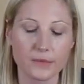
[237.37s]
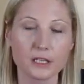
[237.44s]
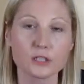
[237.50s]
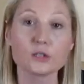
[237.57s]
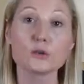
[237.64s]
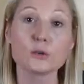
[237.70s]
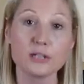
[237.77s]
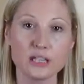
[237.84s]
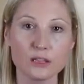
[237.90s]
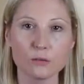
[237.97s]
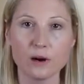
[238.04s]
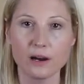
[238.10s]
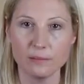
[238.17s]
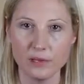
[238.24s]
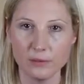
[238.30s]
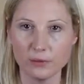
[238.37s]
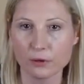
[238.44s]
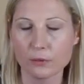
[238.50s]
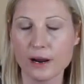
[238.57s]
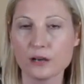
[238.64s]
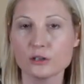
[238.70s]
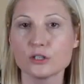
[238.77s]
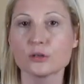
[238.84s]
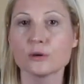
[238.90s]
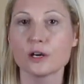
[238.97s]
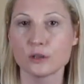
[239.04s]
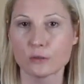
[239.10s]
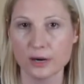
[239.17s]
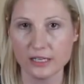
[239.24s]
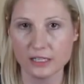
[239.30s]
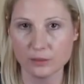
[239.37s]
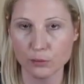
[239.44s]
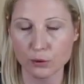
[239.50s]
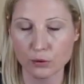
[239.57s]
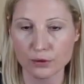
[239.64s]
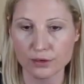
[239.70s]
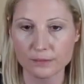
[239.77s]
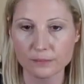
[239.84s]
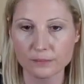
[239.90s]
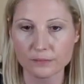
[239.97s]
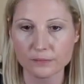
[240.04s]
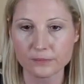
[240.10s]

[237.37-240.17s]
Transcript: So you need the right people around you and the right support.